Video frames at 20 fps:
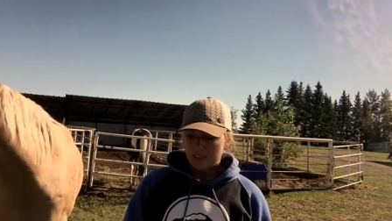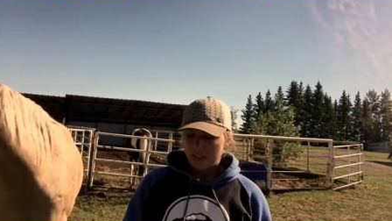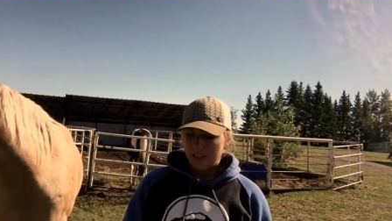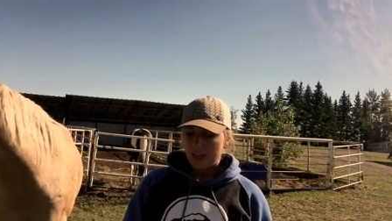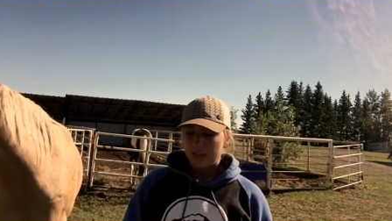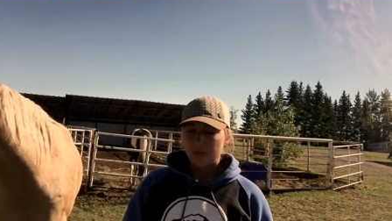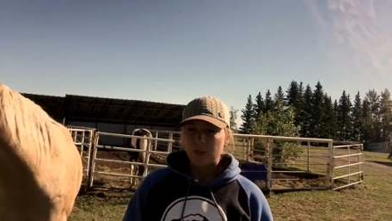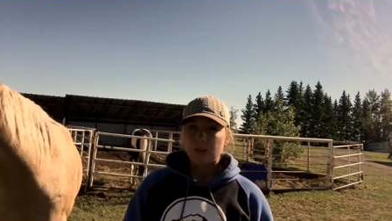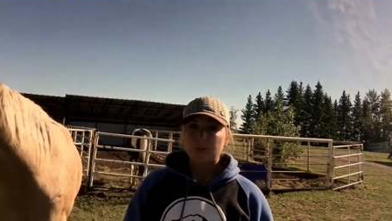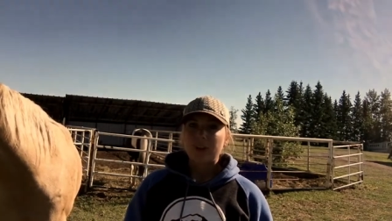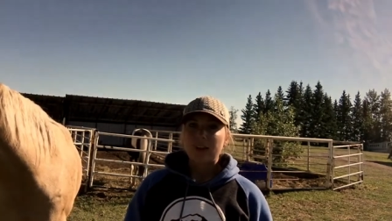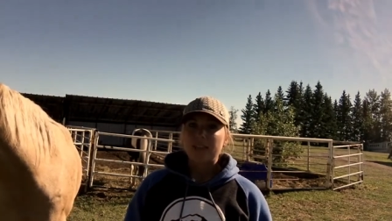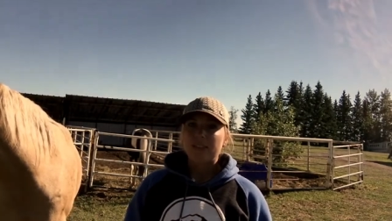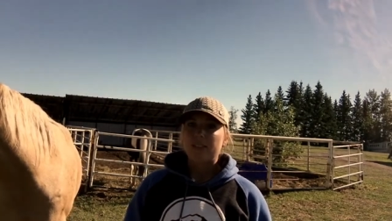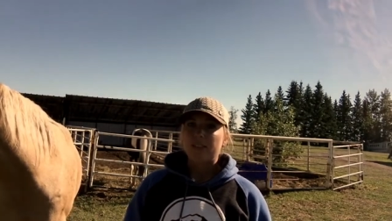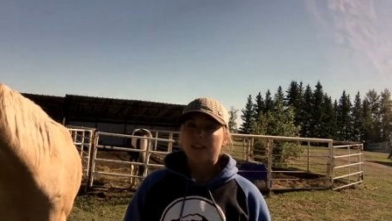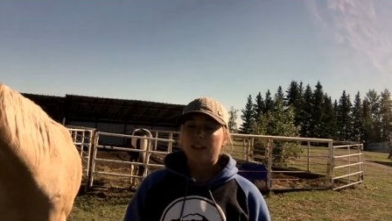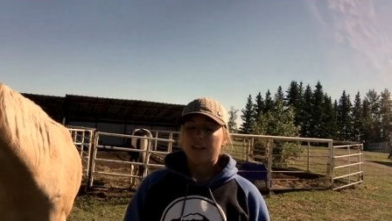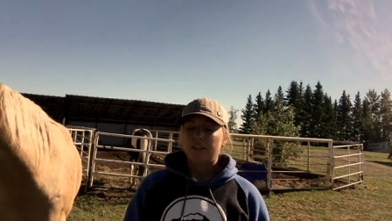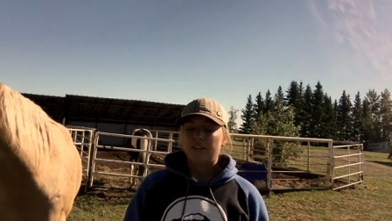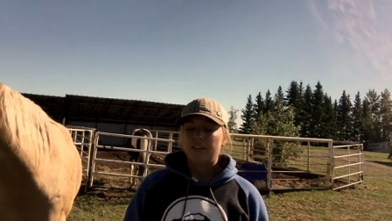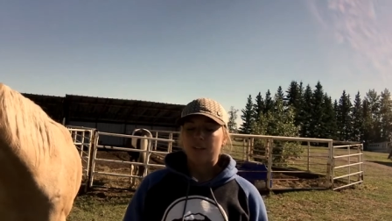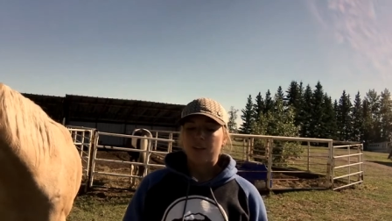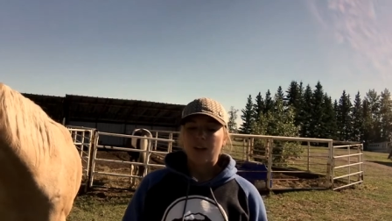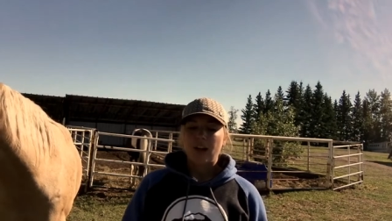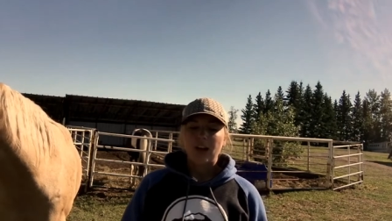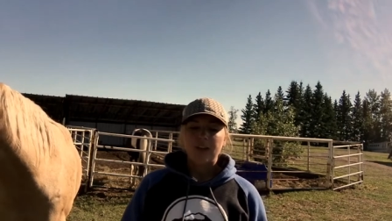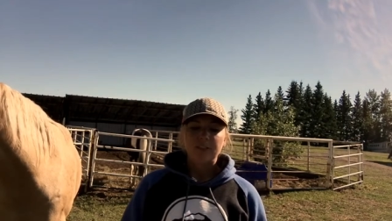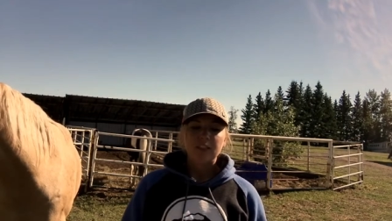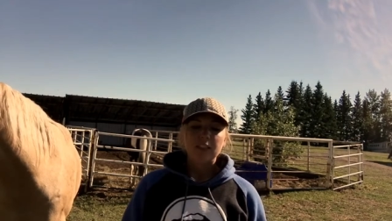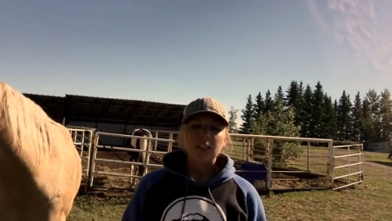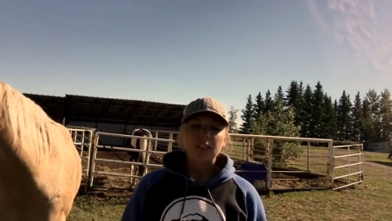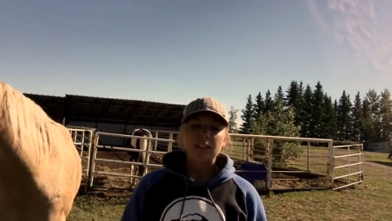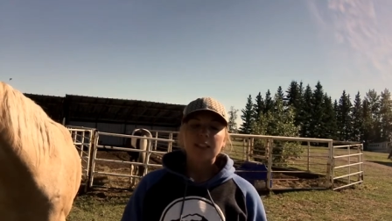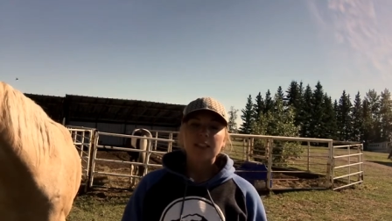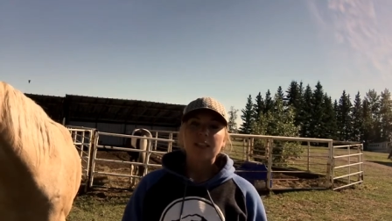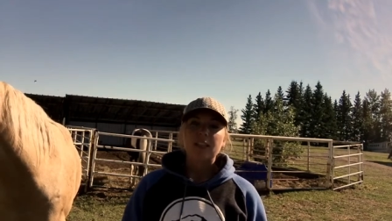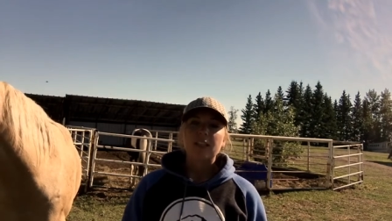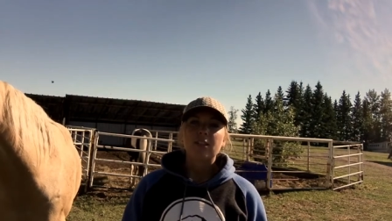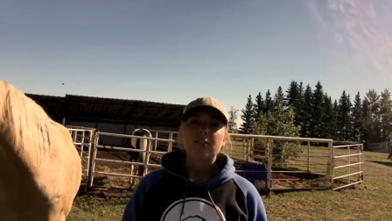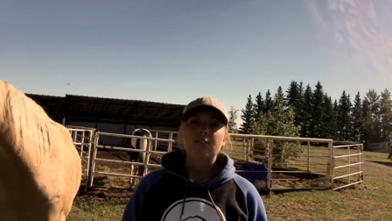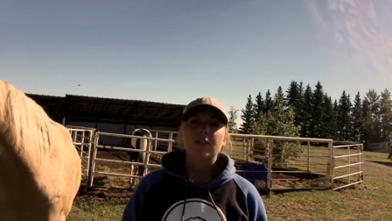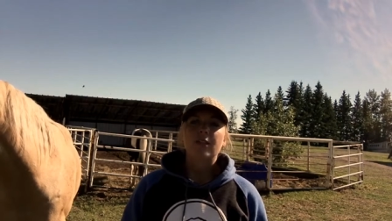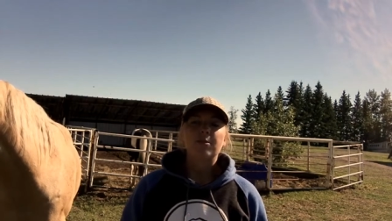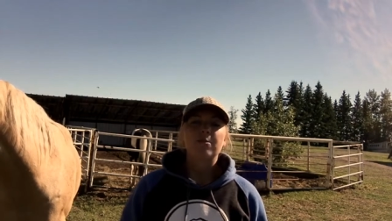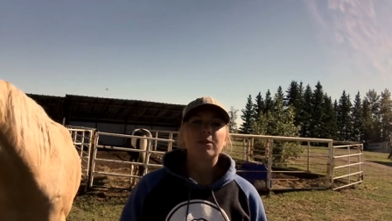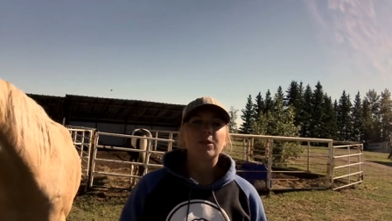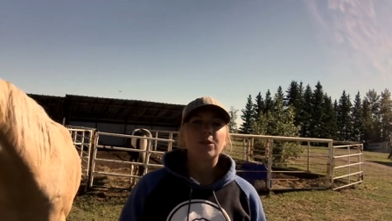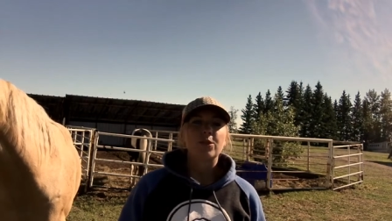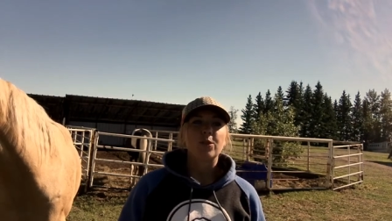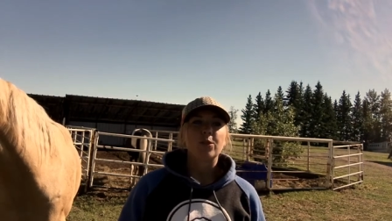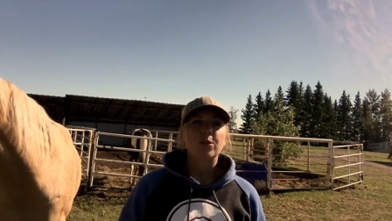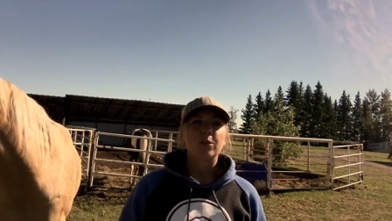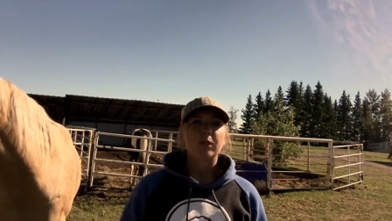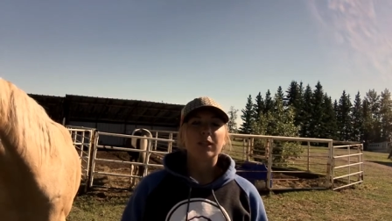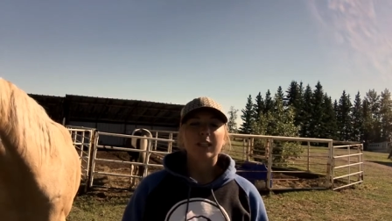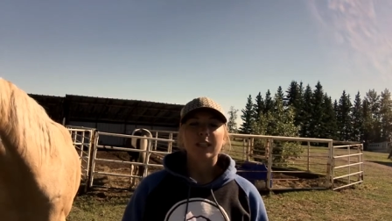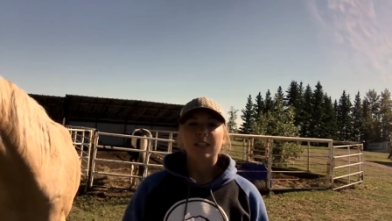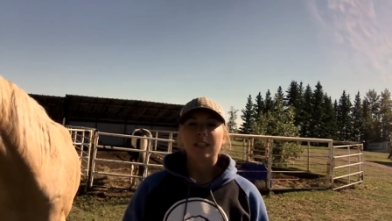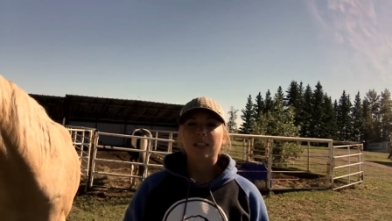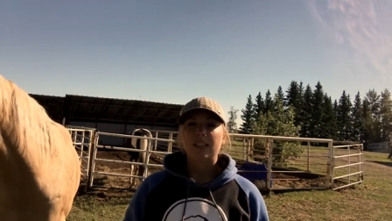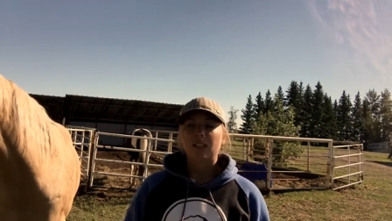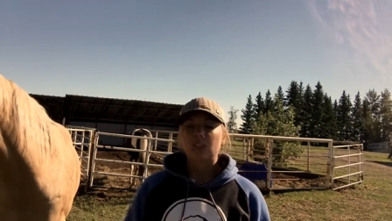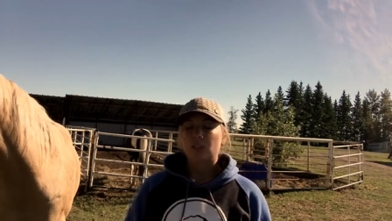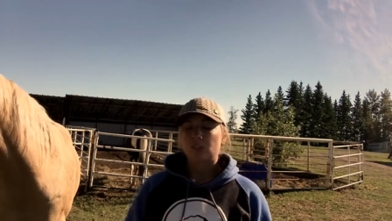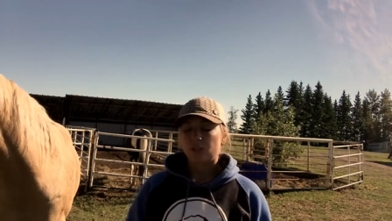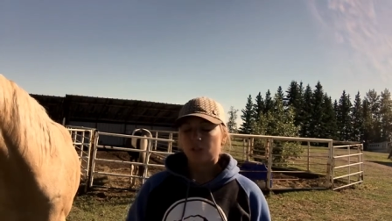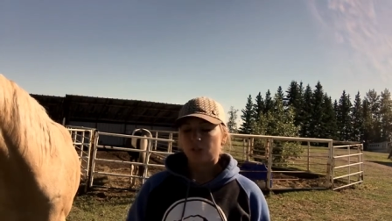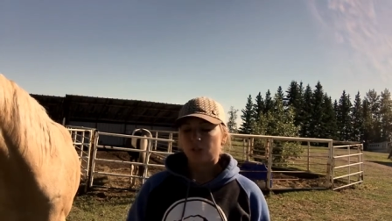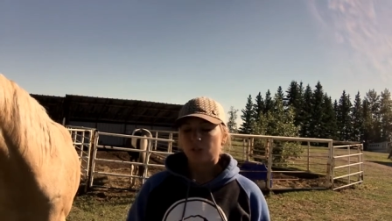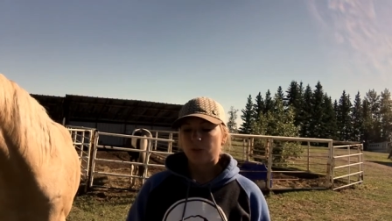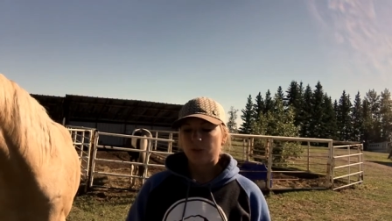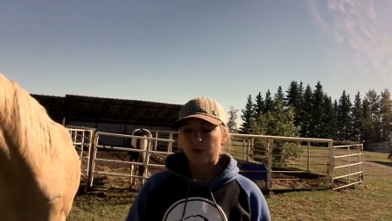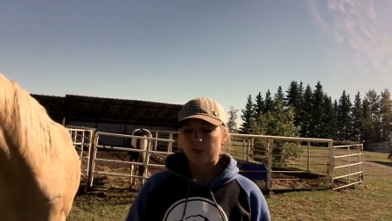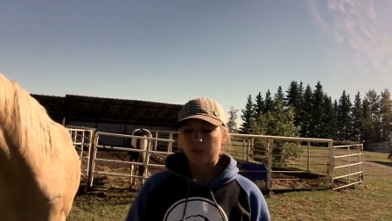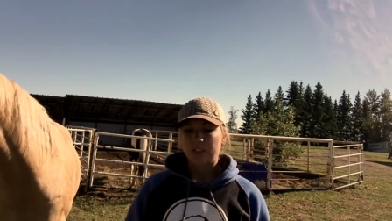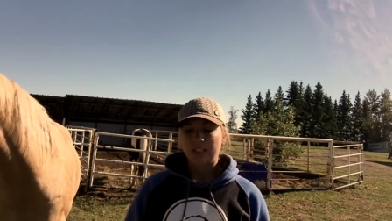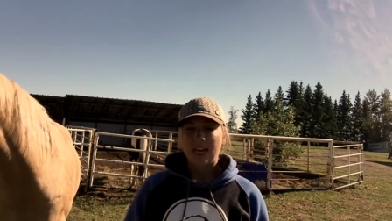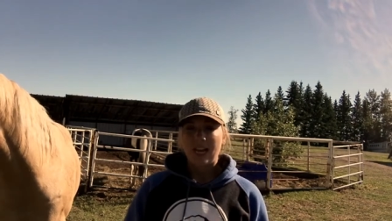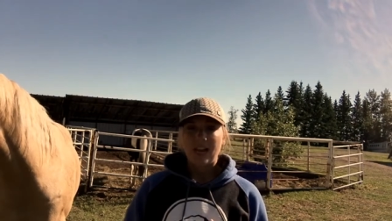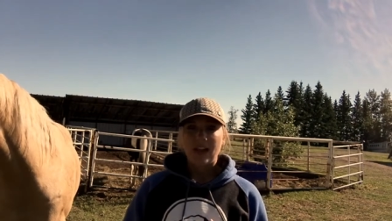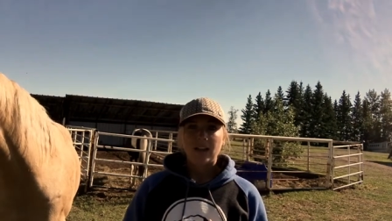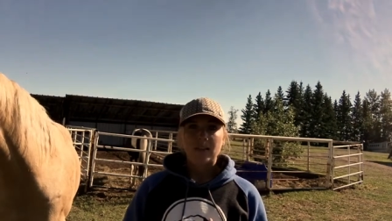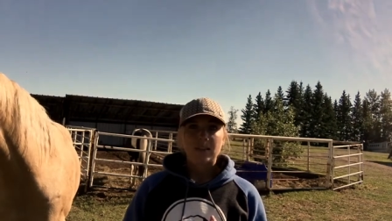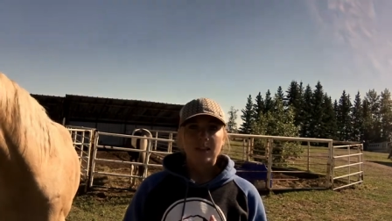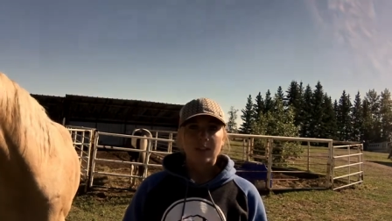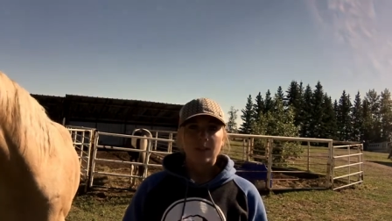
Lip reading: And we rest there for however long it takes for them to lick and chew and relax,